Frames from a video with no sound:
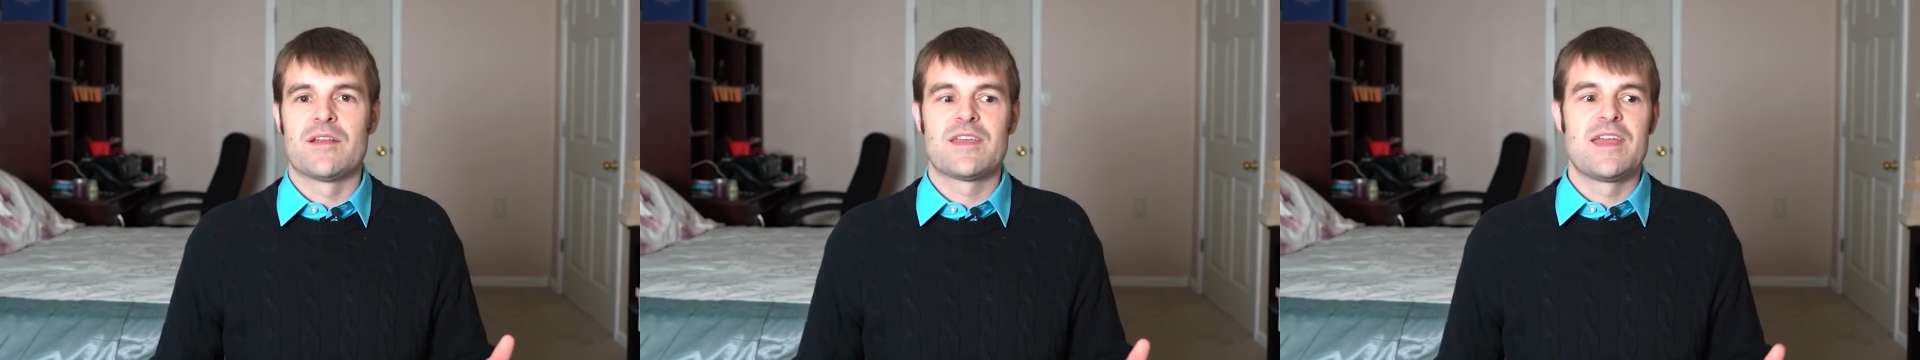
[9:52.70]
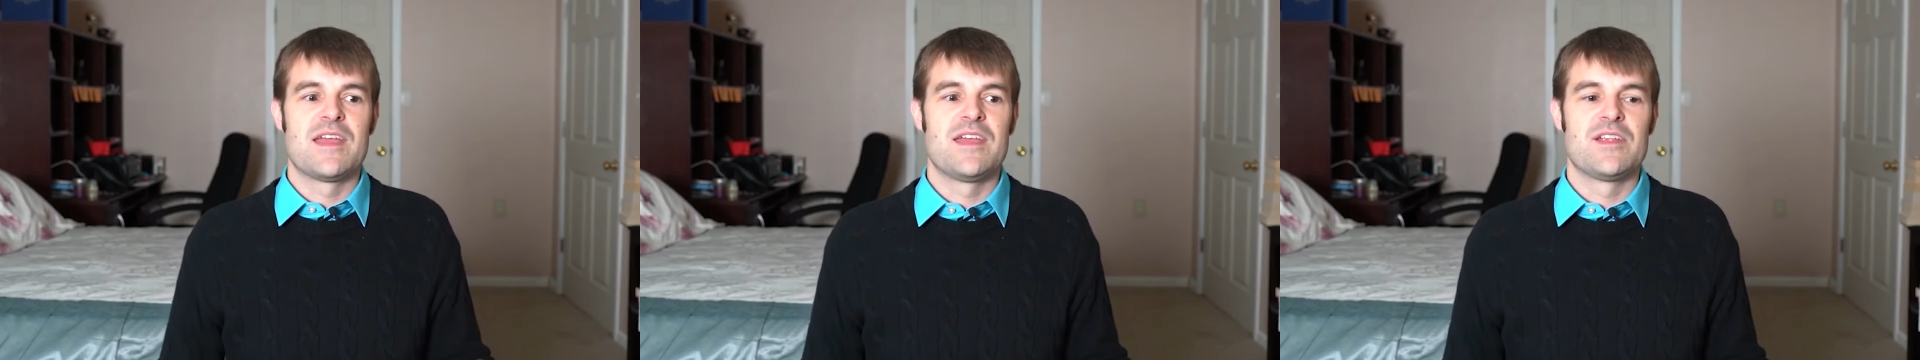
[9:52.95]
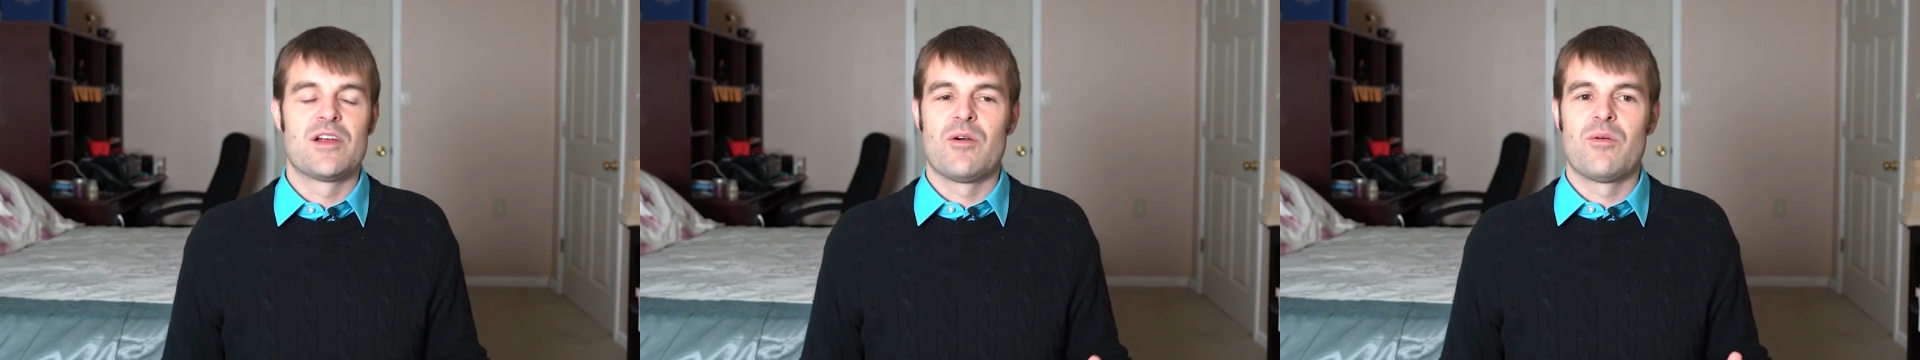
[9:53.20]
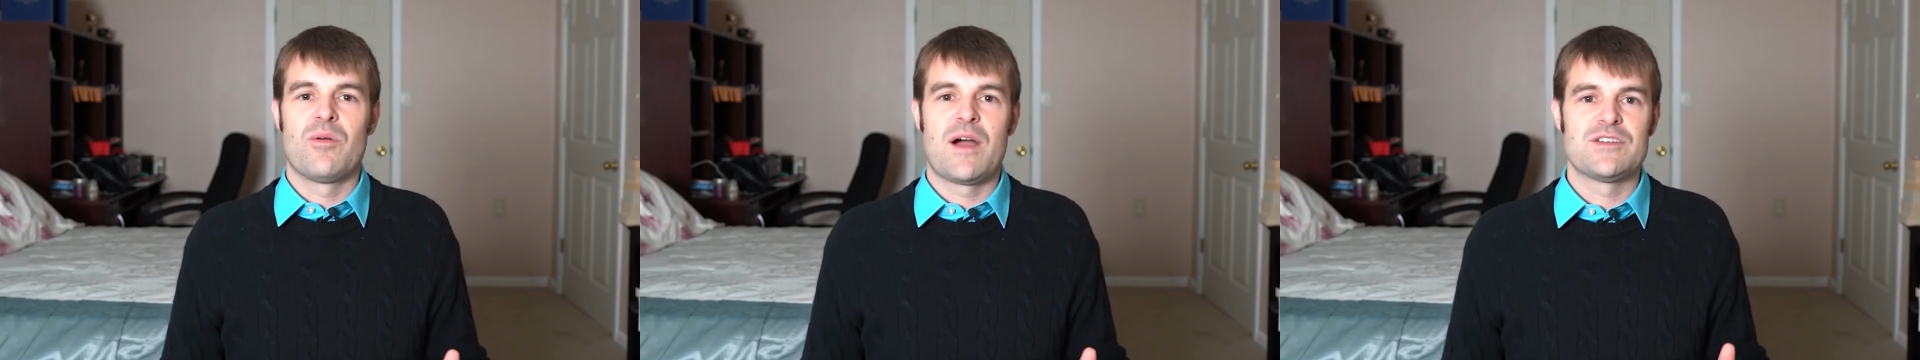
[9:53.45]
move on.
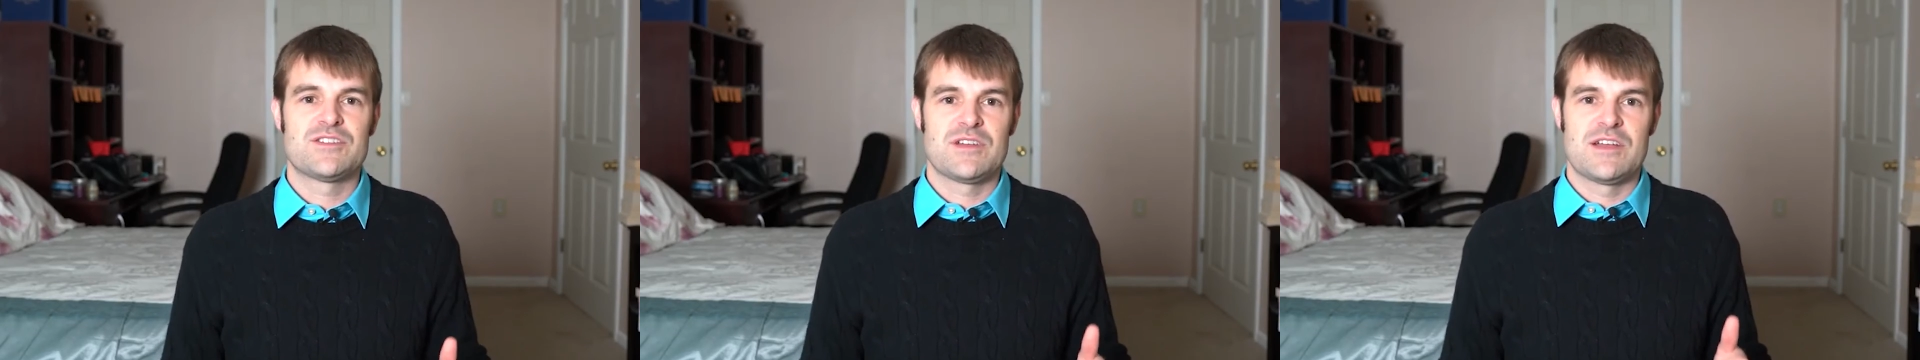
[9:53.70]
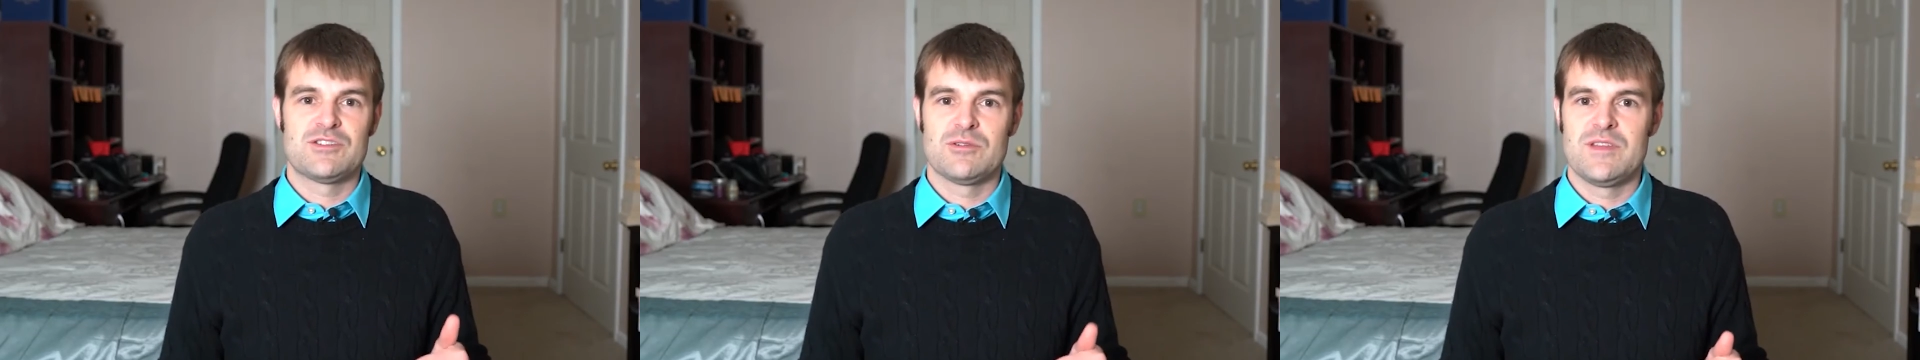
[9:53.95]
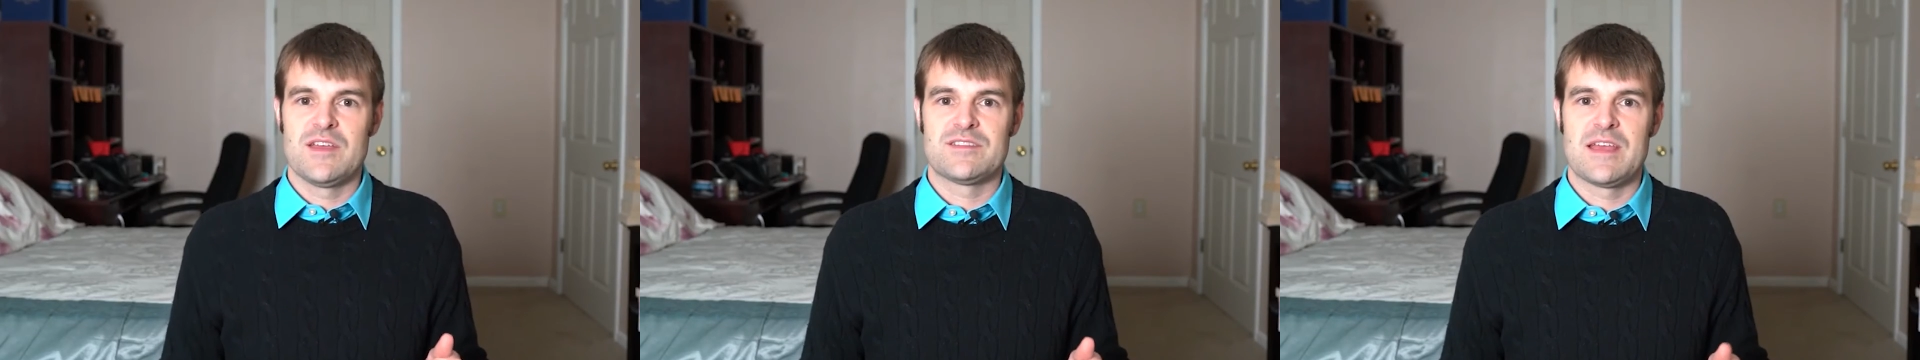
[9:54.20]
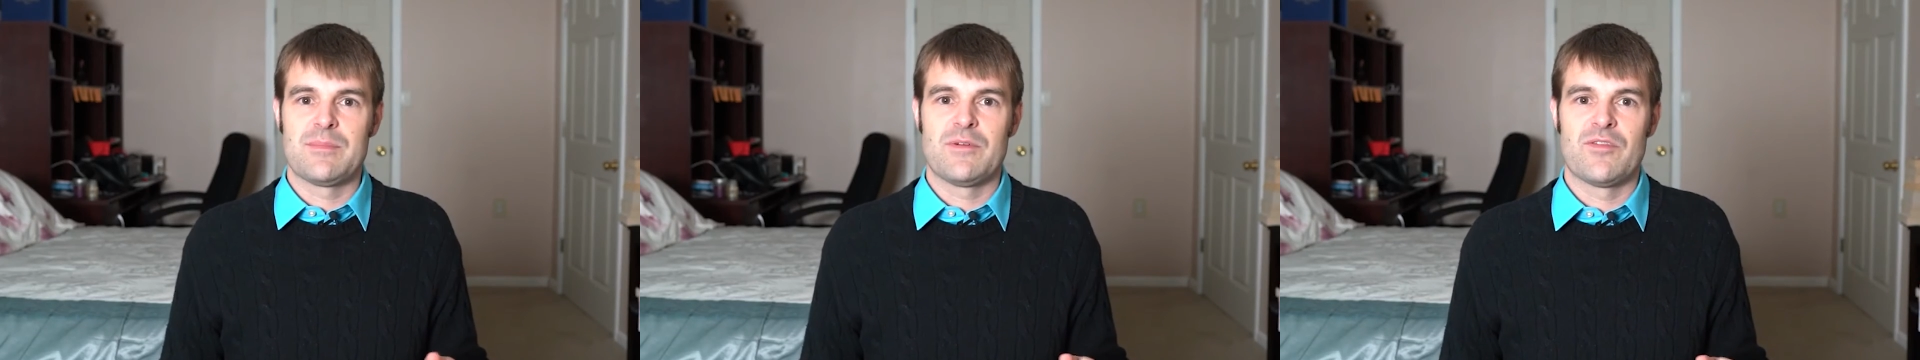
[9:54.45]
You know, I
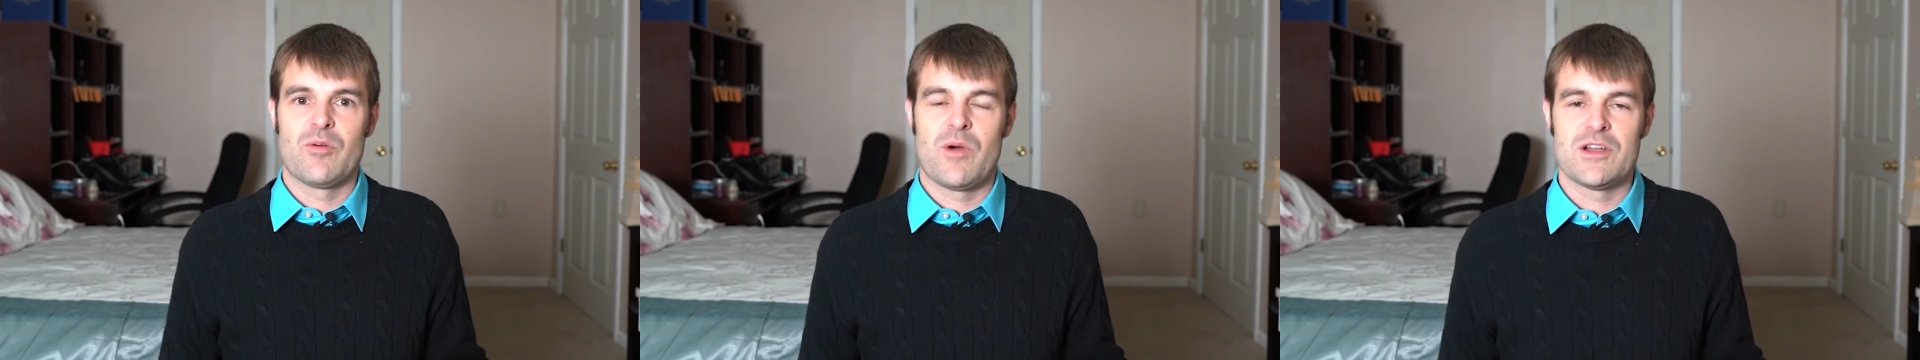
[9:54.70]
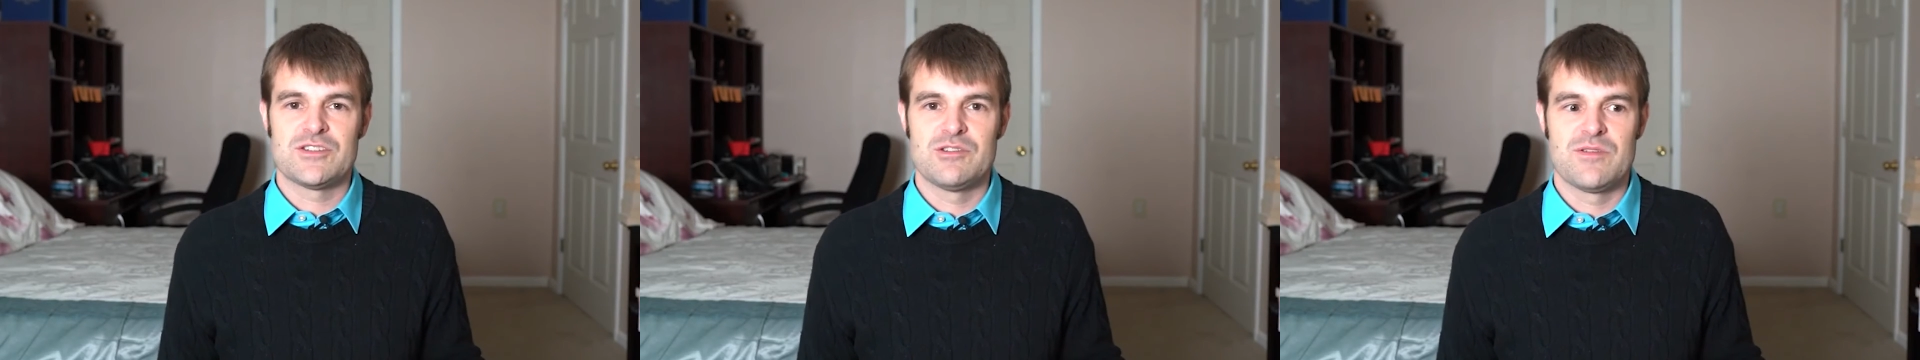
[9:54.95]
showed the example